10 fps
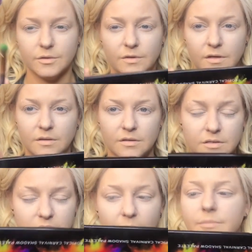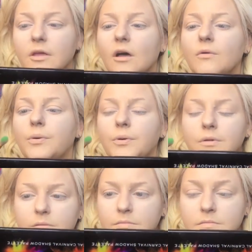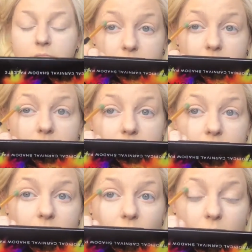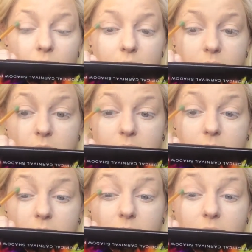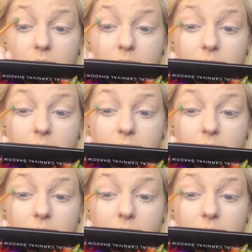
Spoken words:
so tap that off. Let's go ahead and see.